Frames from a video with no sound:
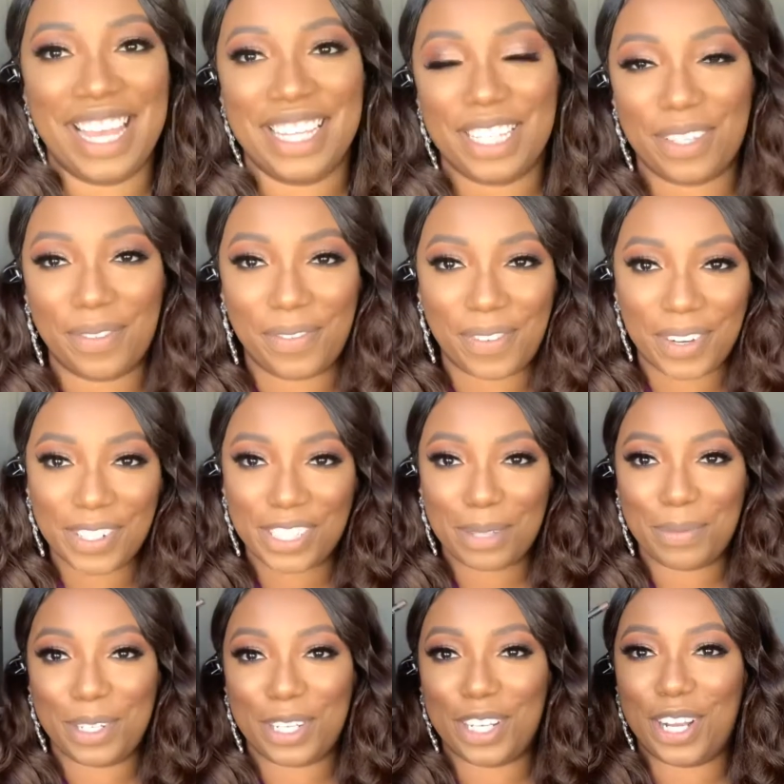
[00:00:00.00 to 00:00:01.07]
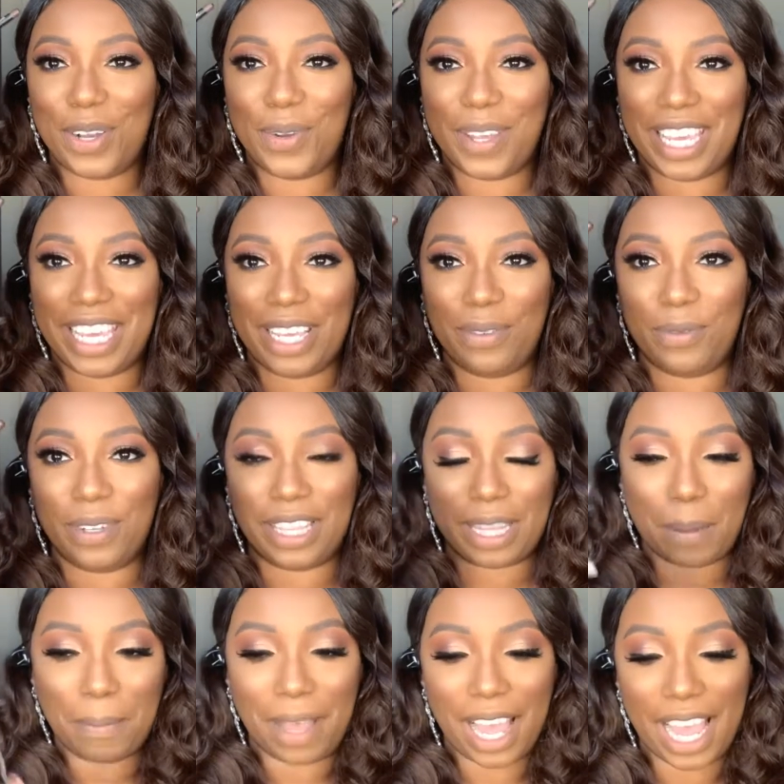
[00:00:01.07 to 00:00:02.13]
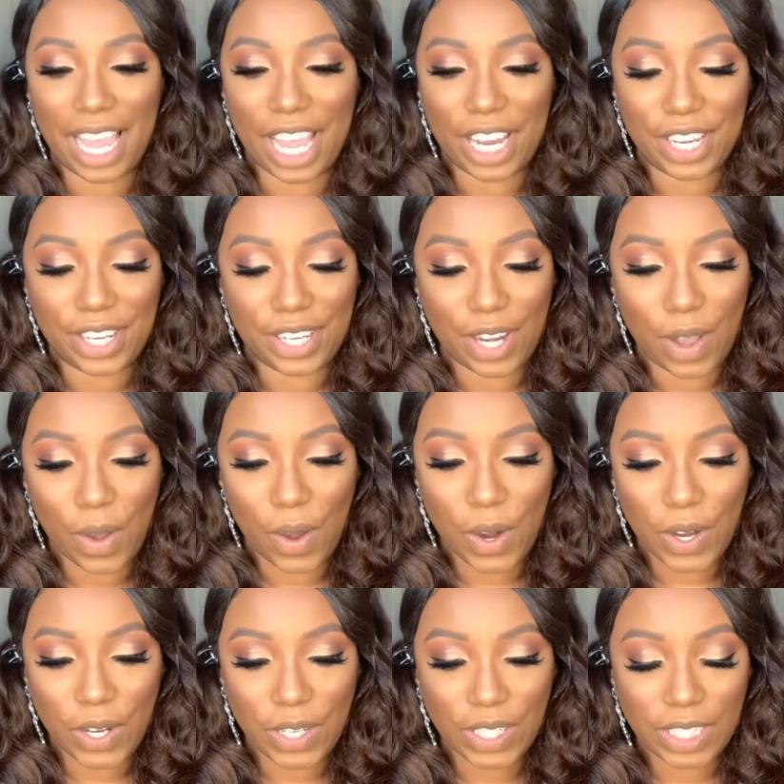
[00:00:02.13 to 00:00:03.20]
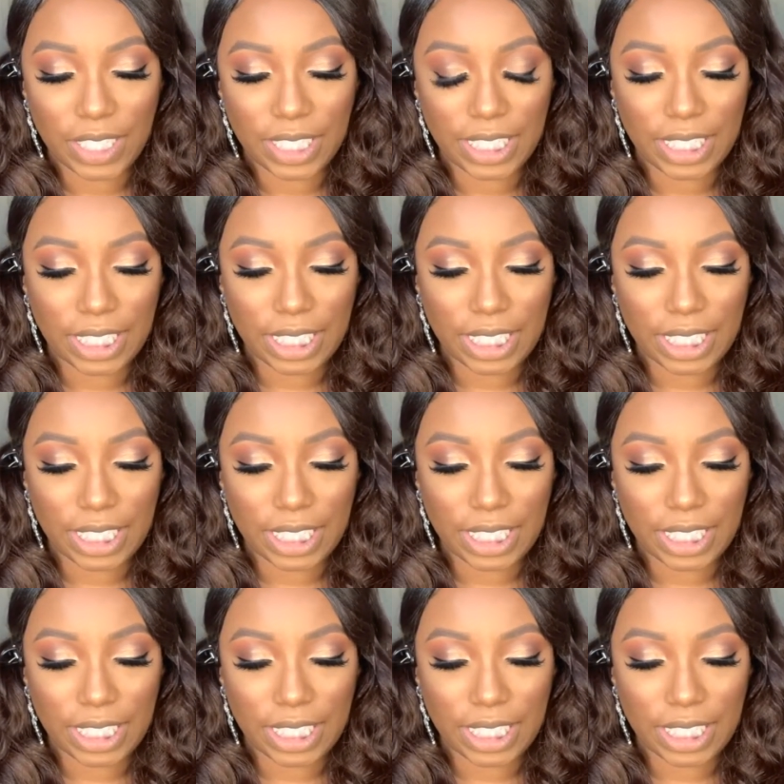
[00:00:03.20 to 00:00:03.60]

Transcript: So first I'm going to go in with my NARS